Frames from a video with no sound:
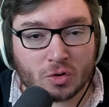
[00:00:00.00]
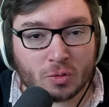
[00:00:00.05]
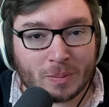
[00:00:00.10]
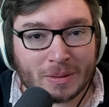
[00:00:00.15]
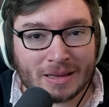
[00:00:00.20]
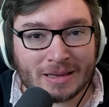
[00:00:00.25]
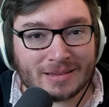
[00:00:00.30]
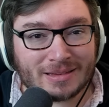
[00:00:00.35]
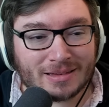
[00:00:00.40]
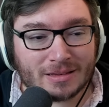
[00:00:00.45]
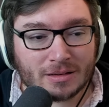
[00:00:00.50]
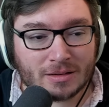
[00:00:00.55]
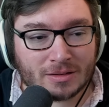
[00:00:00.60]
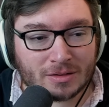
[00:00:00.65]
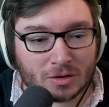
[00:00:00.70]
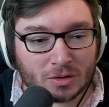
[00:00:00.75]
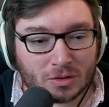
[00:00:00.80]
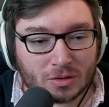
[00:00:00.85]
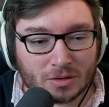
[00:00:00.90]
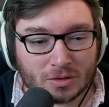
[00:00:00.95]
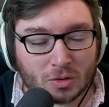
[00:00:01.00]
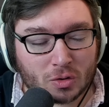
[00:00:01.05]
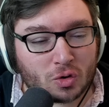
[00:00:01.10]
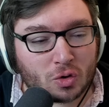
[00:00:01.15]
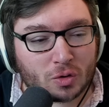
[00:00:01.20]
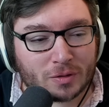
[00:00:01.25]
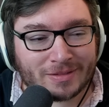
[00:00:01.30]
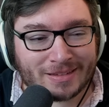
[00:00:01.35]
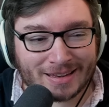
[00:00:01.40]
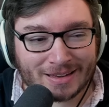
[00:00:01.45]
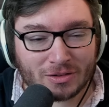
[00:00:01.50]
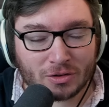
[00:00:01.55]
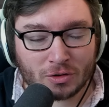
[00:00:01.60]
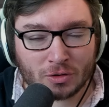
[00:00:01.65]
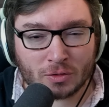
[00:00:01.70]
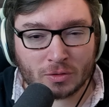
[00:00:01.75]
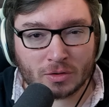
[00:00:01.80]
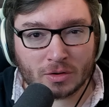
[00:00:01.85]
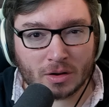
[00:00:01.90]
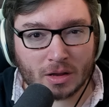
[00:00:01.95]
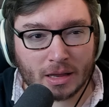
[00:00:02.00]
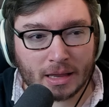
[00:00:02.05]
be continued.